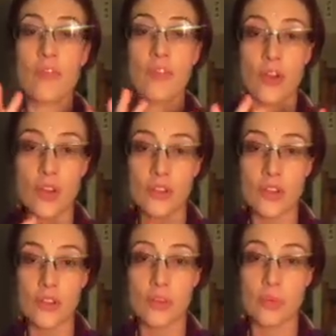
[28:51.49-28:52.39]

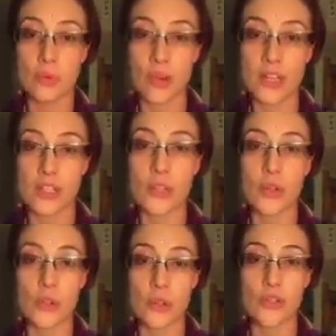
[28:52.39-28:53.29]
versus the
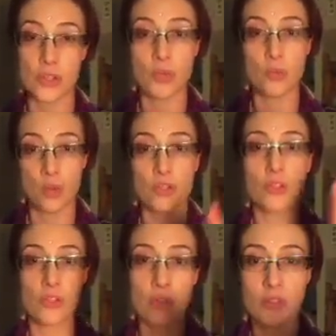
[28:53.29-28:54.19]
predator who just wants
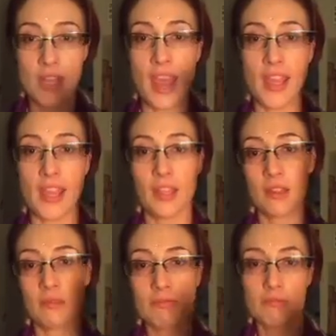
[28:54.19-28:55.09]
to take,
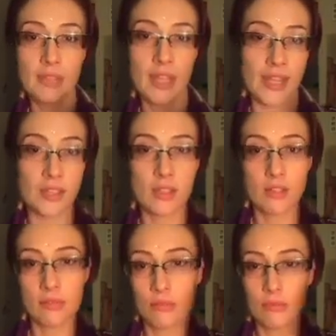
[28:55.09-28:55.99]
eat,
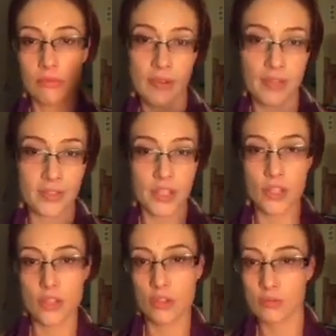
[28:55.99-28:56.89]

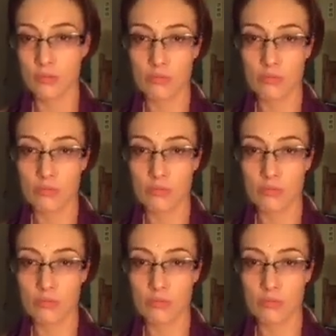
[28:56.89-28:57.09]
ravish.